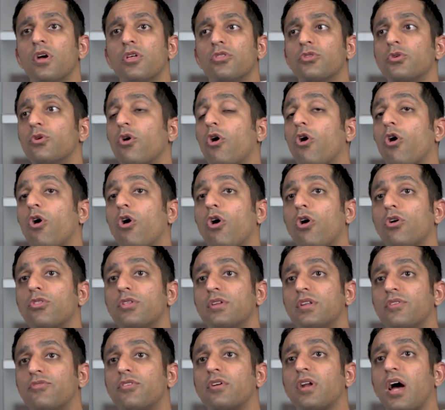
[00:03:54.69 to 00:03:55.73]
through all the
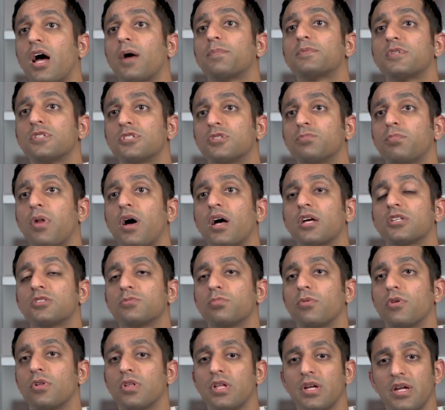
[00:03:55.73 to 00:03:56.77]
different options
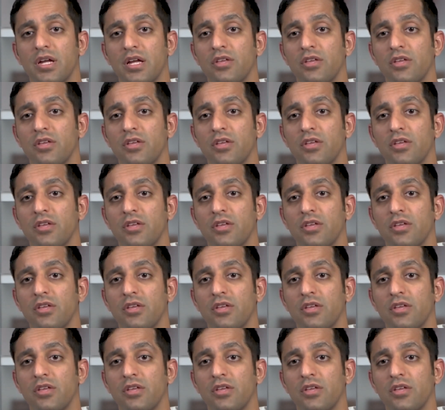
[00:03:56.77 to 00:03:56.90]
possible